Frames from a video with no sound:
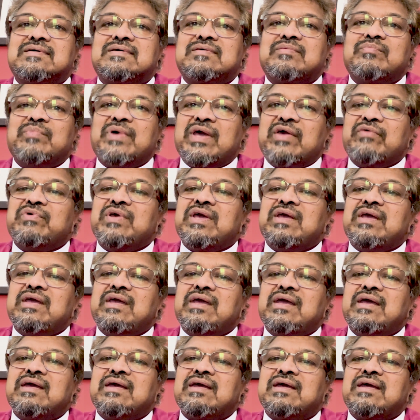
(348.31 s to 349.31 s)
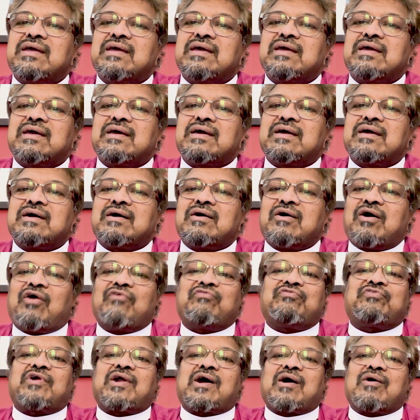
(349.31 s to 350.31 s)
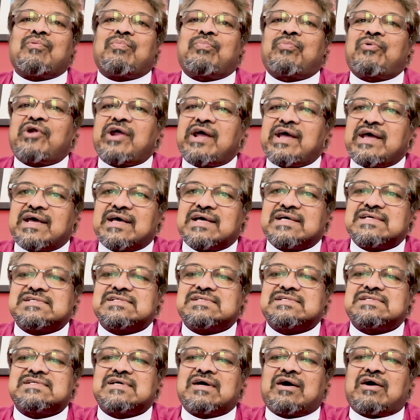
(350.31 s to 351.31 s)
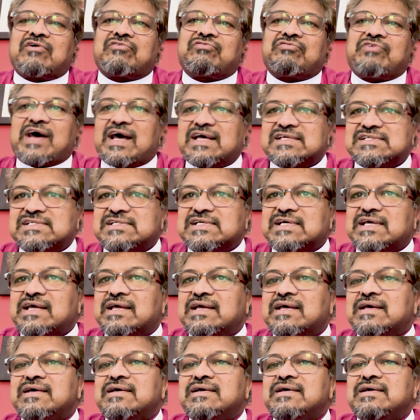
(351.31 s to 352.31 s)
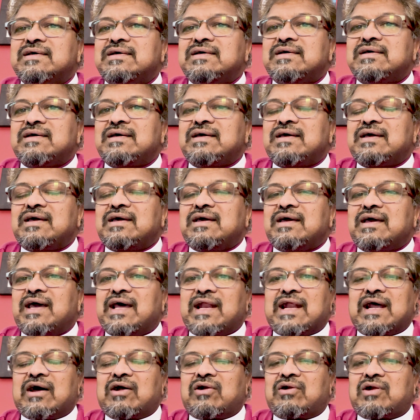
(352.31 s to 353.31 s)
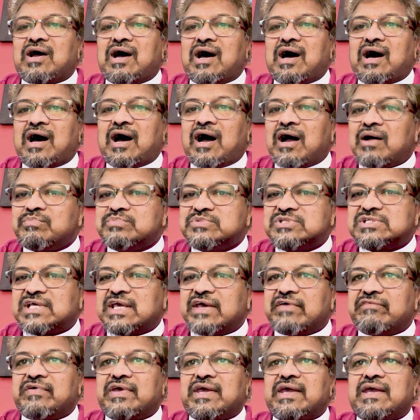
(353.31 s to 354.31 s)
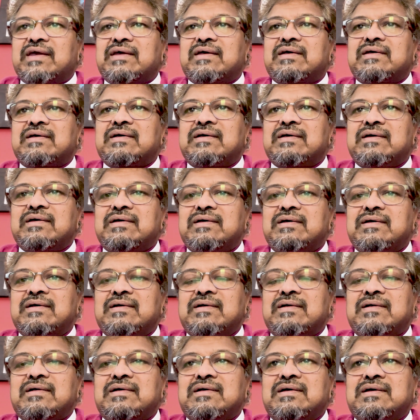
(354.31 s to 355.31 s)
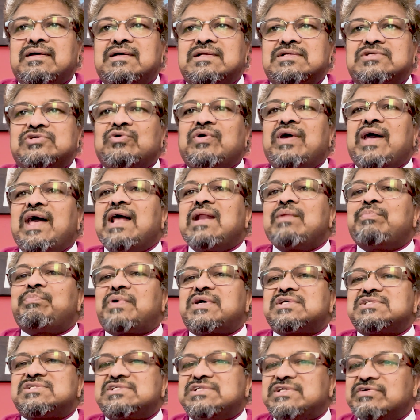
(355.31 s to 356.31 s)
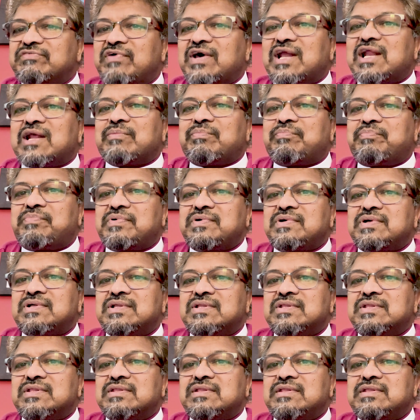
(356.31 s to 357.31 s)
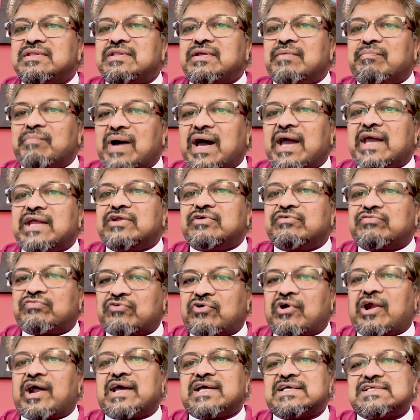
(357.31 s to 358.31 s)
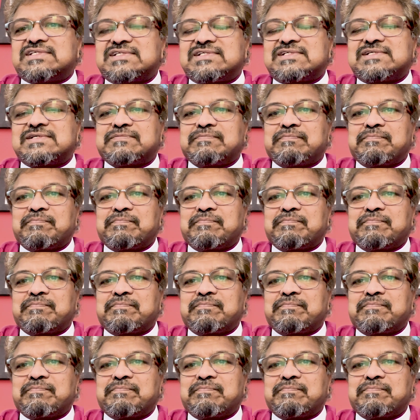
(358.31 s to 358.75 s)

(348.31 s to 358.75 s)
May we offer our prayers, our fasting, and our almsgiving to help us develop the mind of Christ.